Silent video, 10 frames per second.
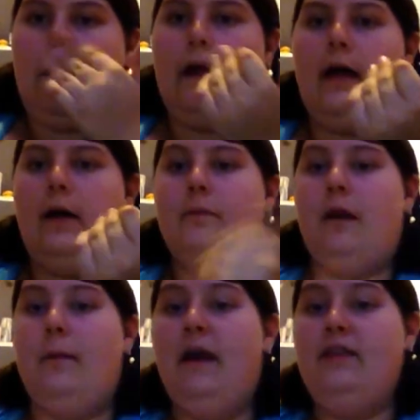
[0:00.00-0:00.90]
I
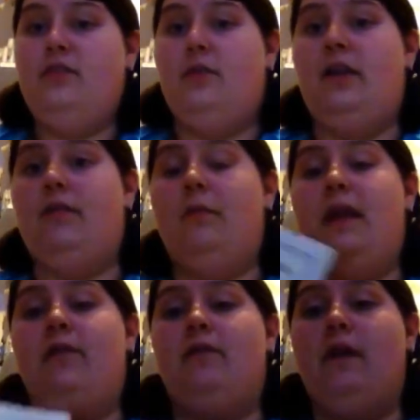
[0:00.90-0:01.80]
might do another
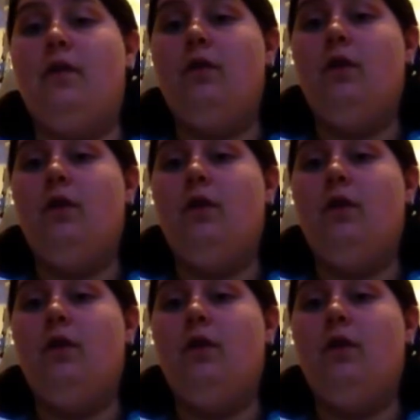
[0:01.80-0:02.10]
play review.